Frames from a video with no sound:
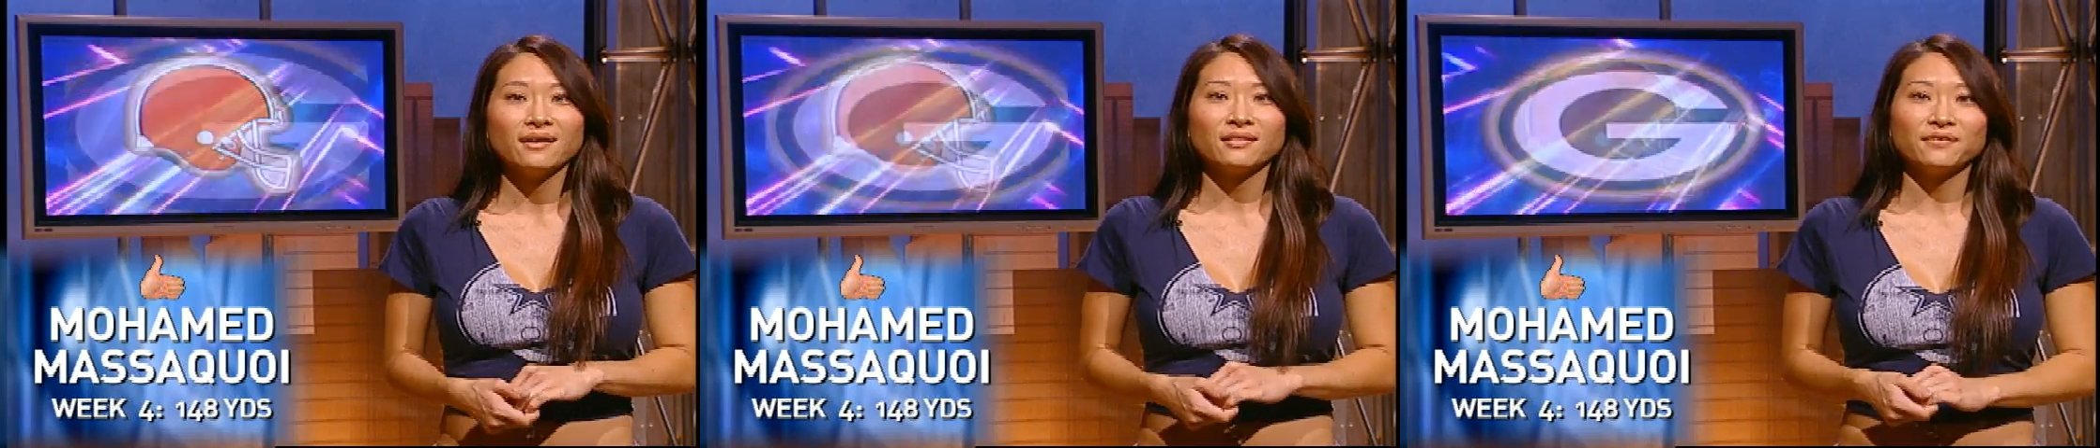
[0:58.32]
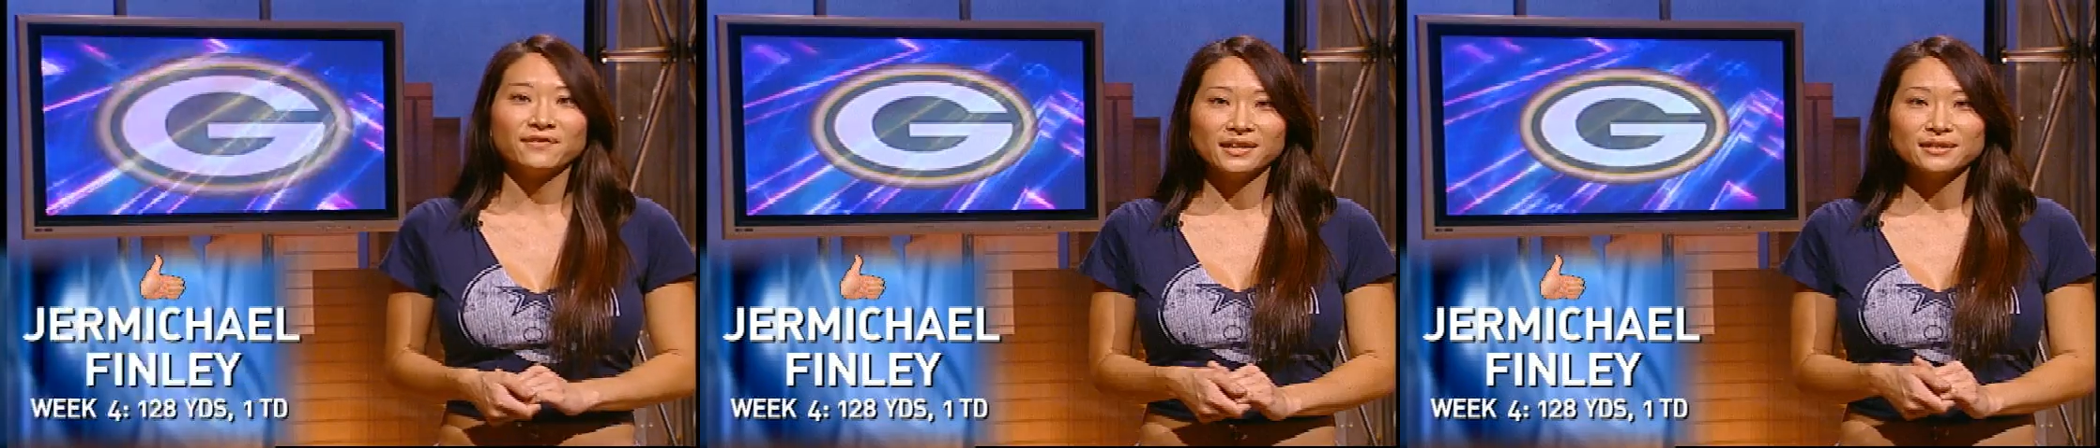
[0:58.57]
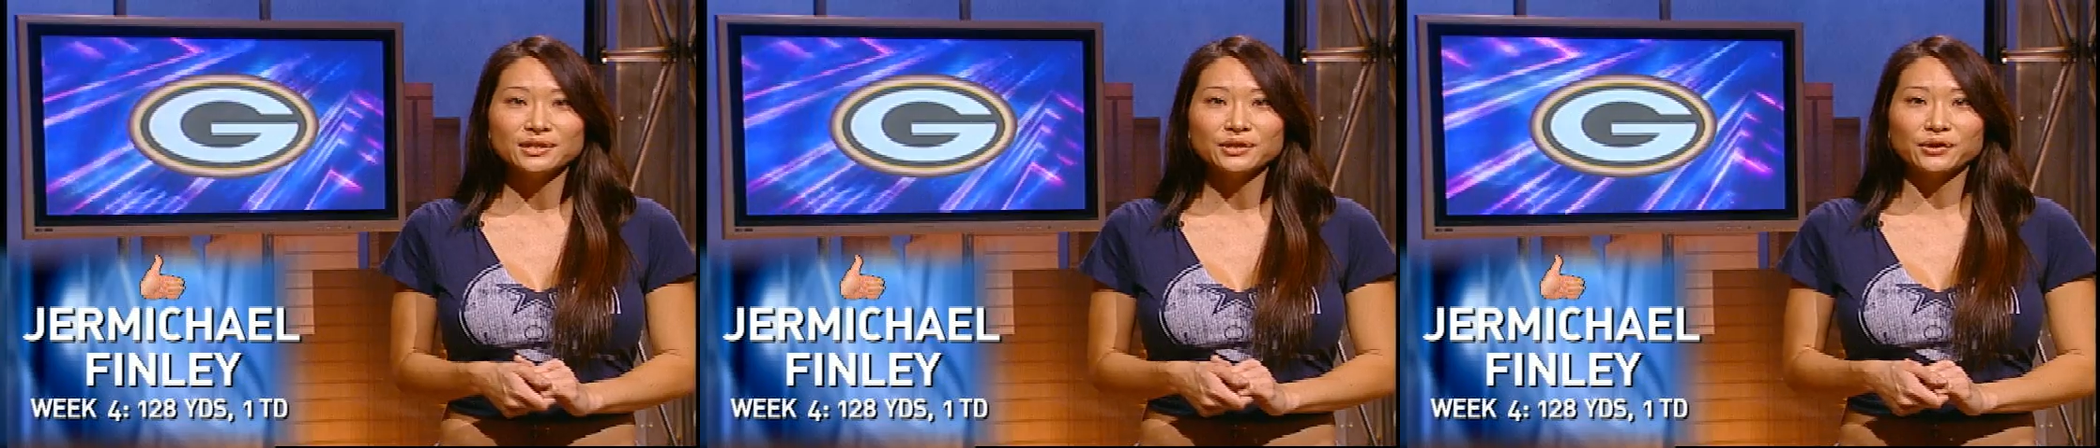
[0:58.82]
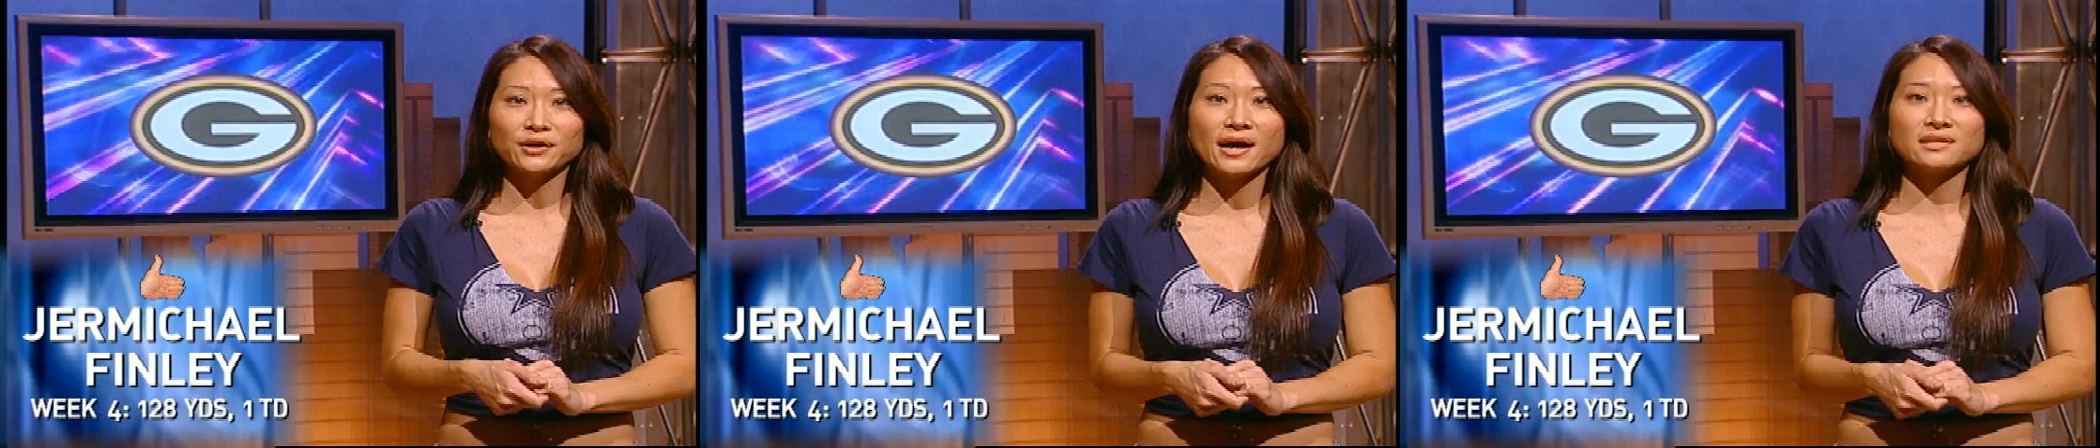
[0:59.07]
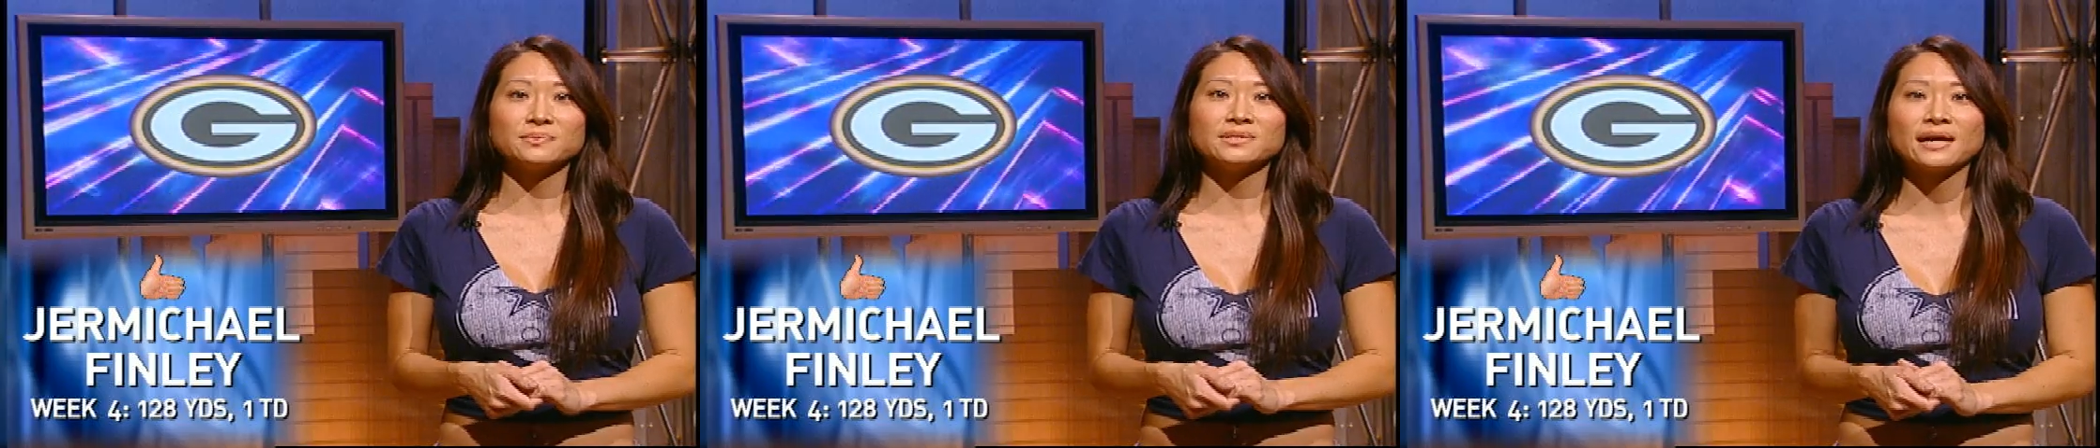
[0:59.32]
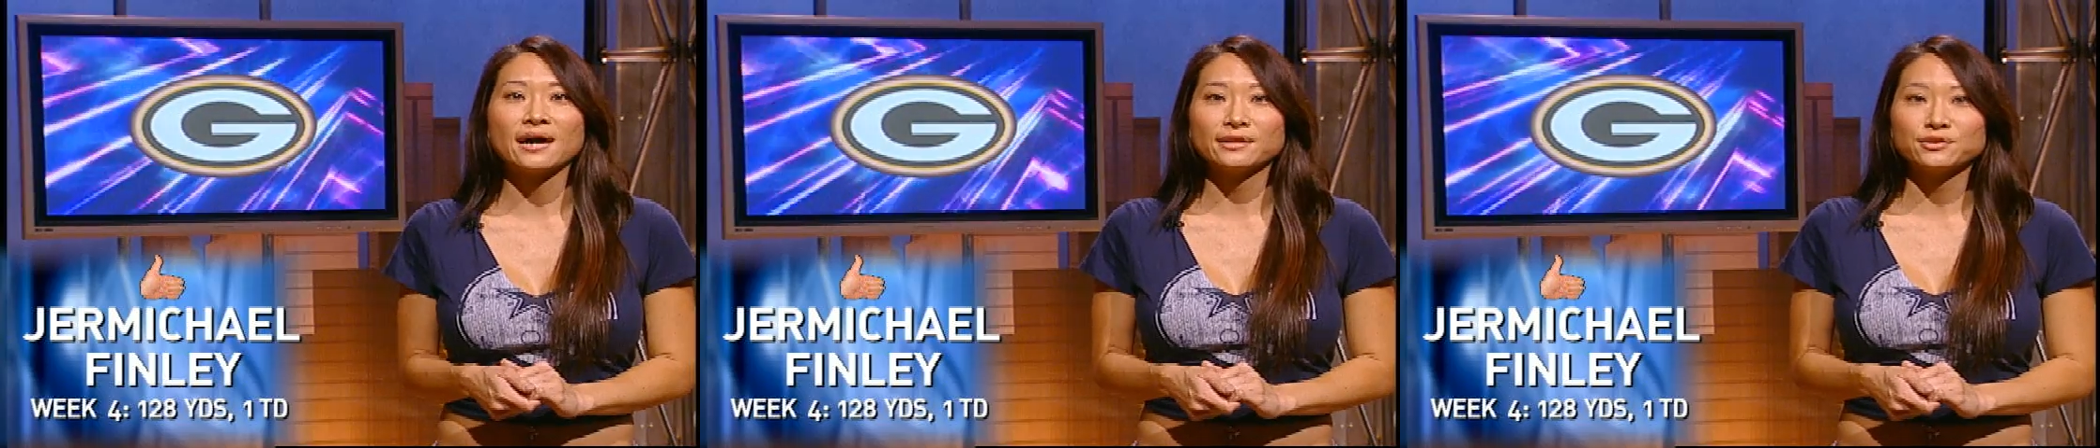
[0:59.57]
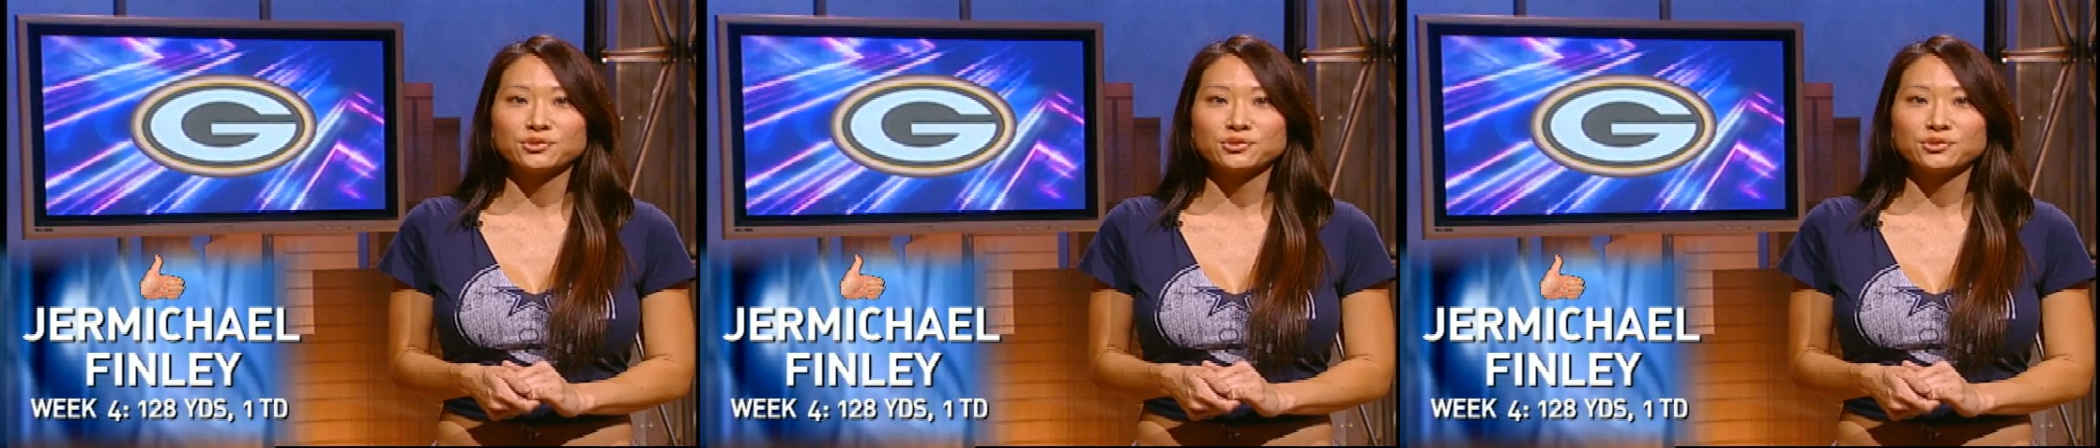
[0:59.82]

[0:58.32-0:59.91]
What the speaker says: The Fantasy Girl has been touting